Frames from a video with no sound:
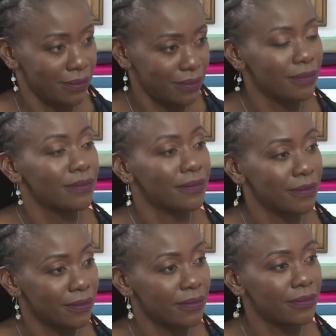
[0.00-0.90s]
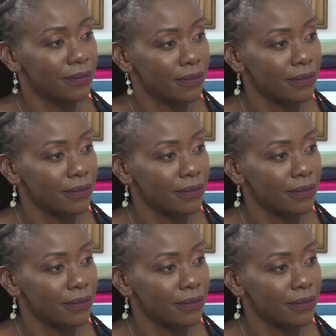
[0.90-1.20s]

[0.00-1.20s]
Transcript: And then you have the fine.